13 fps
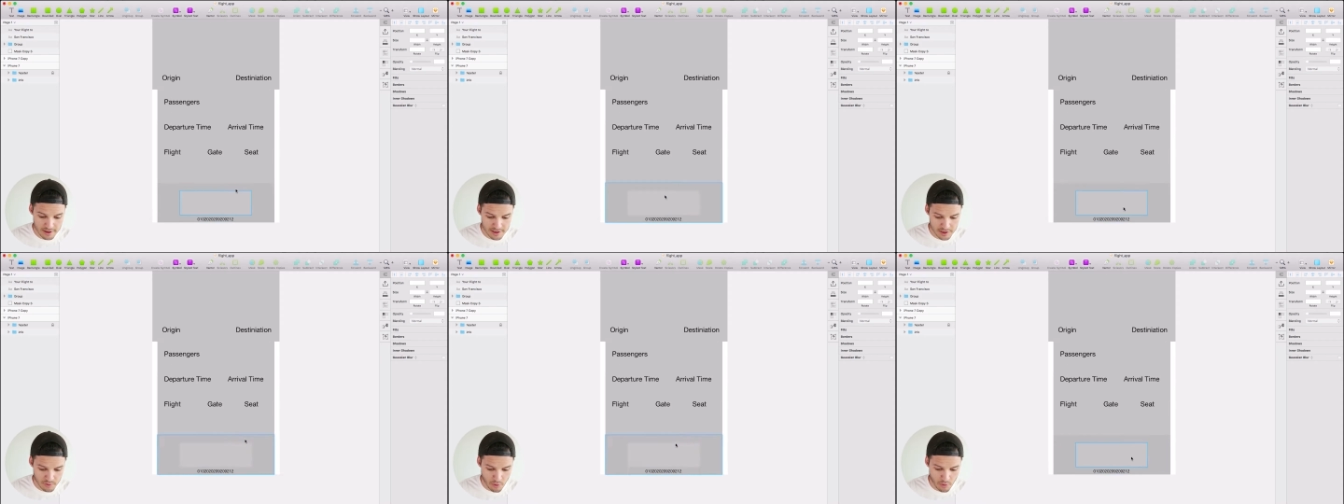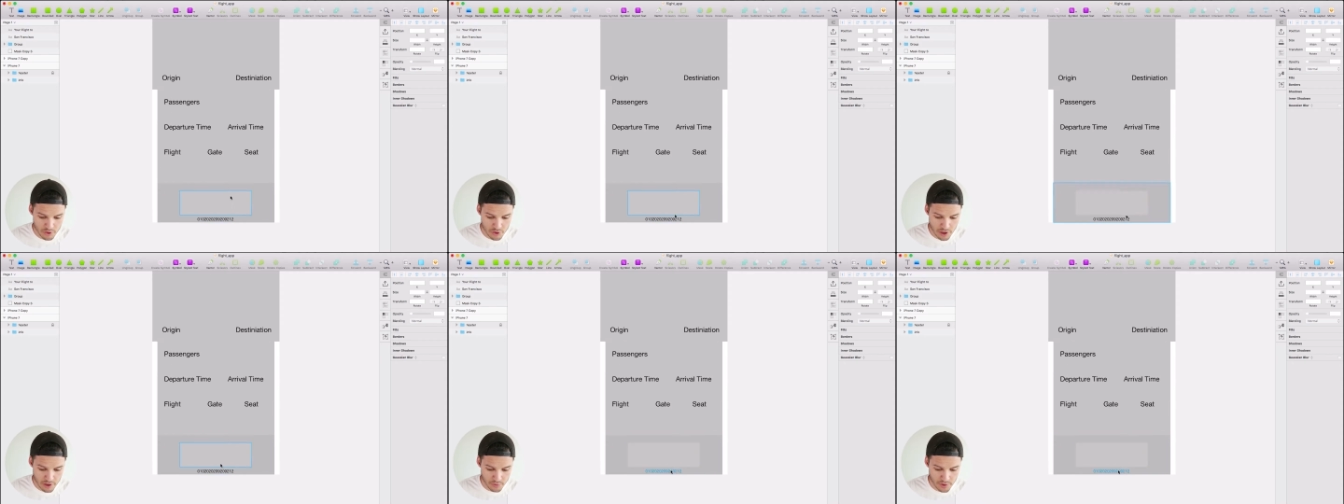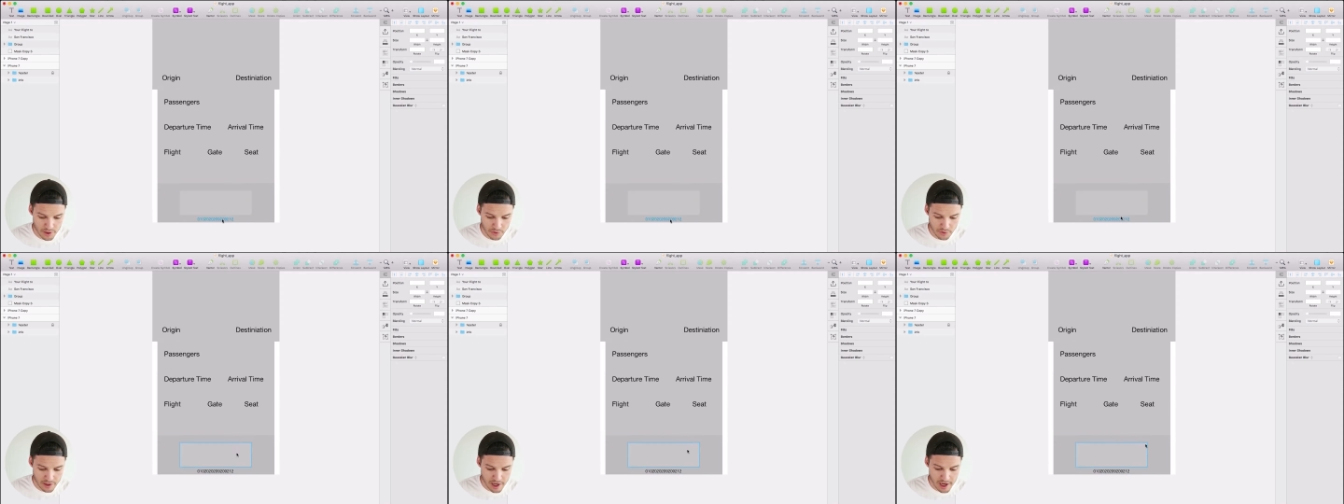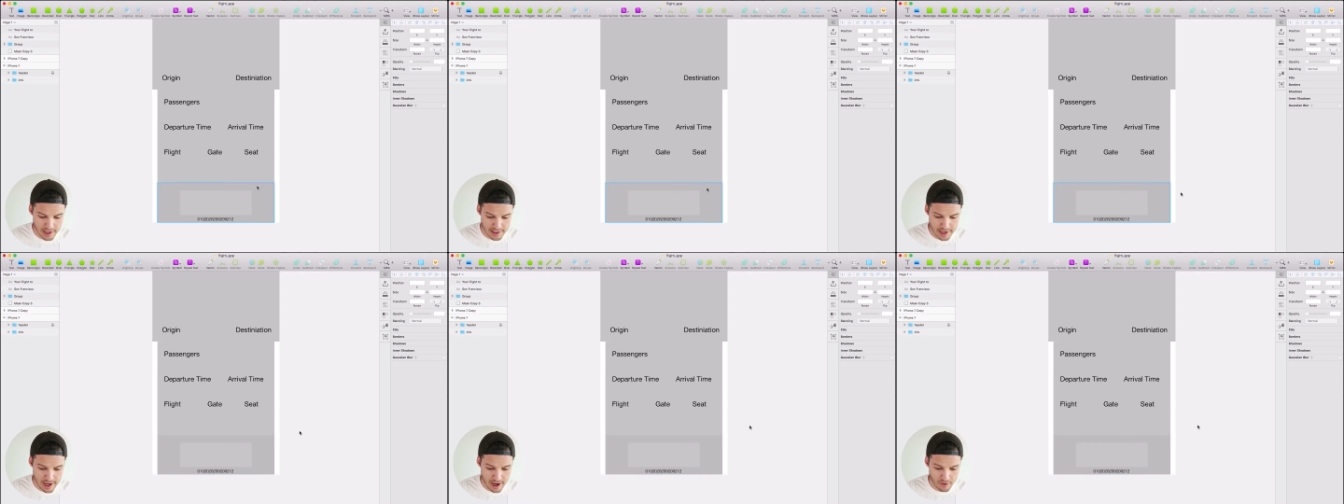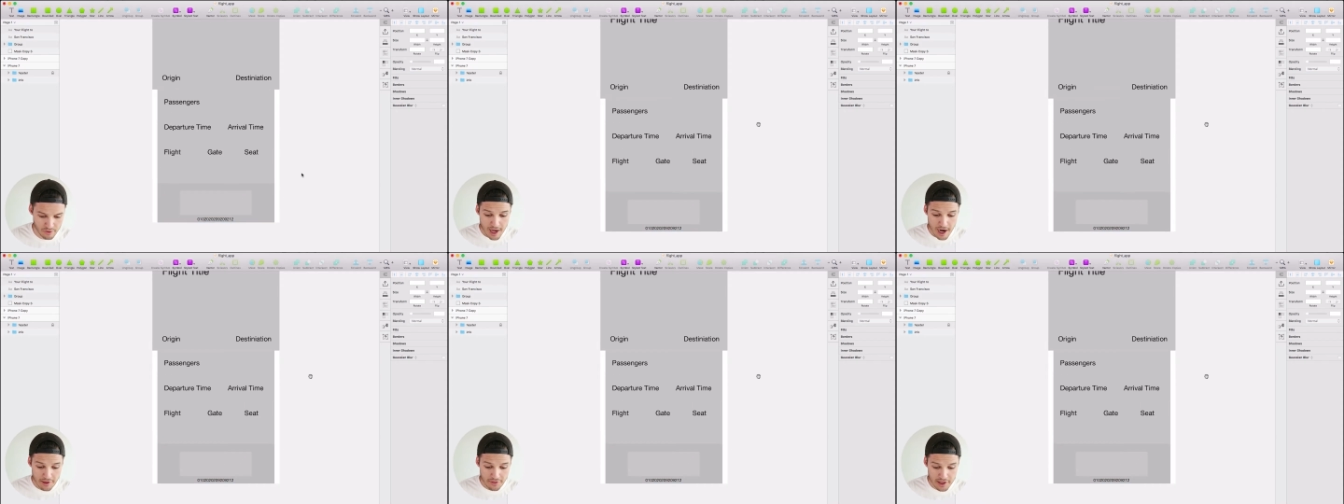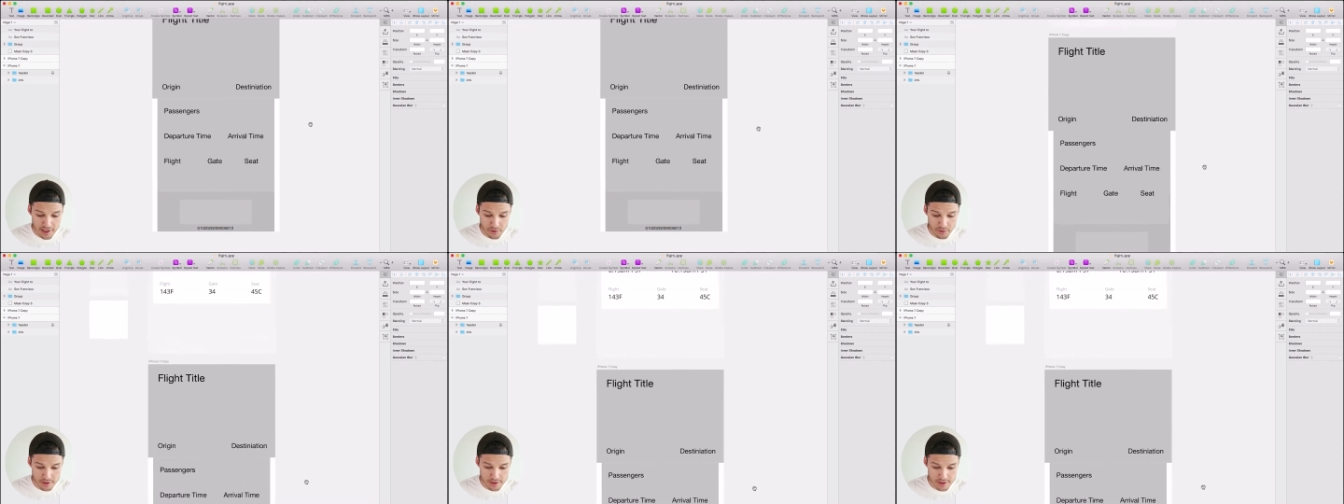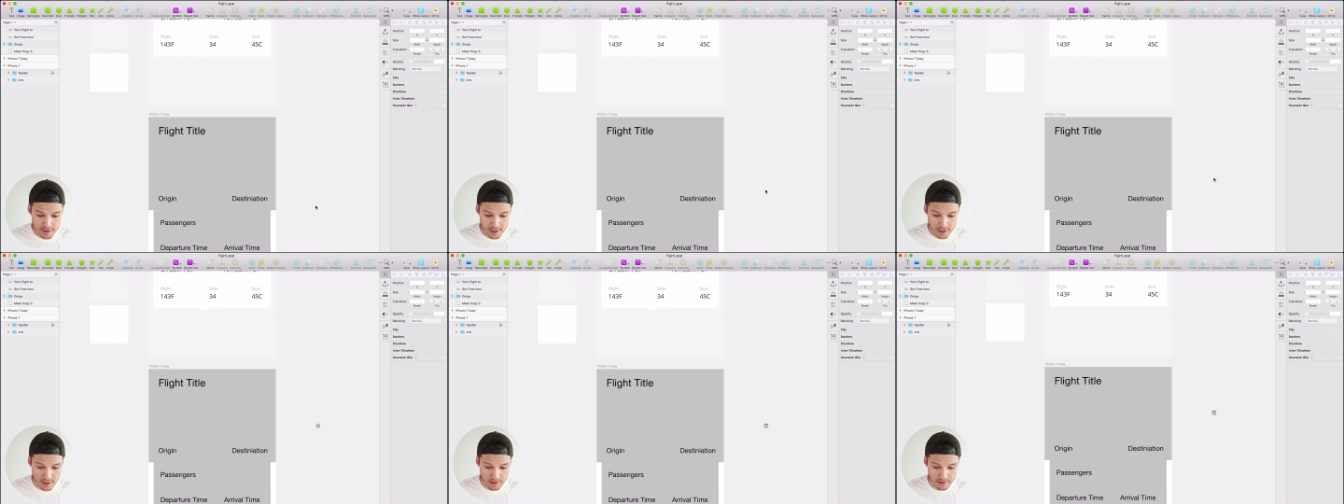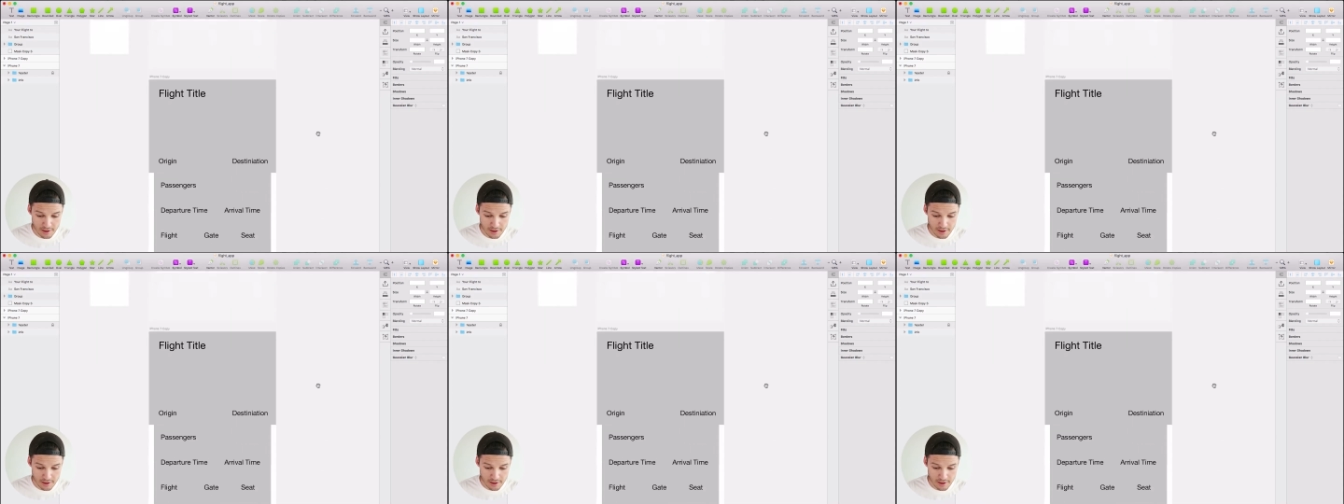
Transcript: This is what we're trying to recreate now. I think it's gonna,